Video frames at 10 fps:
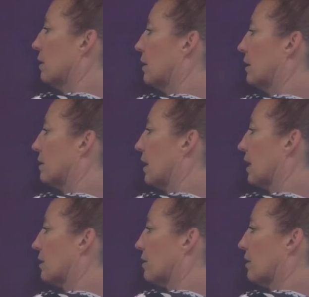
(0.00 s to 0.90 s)
is
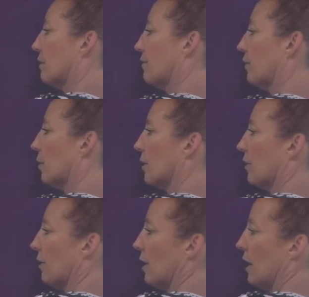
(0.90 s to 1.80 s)
x to the
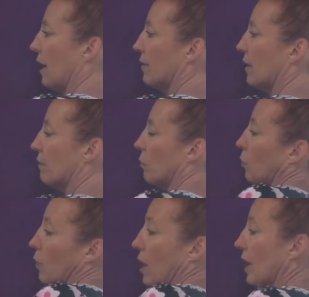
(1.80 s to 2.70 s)
4th, and then
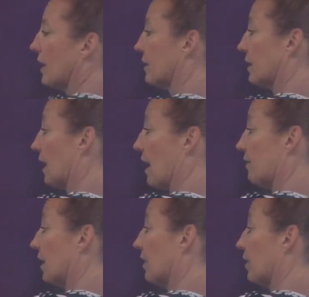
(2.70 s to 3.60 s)
y doesn't have
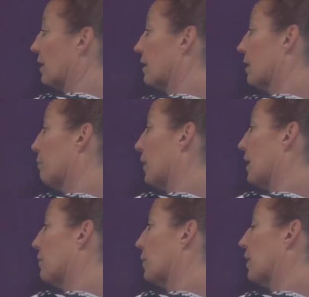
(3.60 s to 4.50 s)
anything to
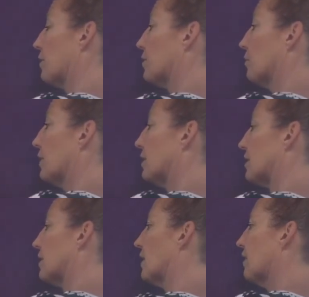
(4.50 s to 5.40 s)
combine with, so we
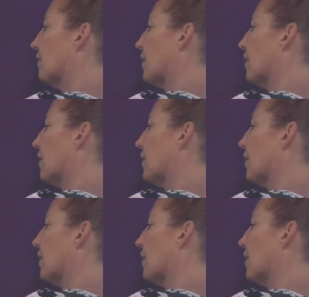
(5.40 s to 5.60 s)
just leave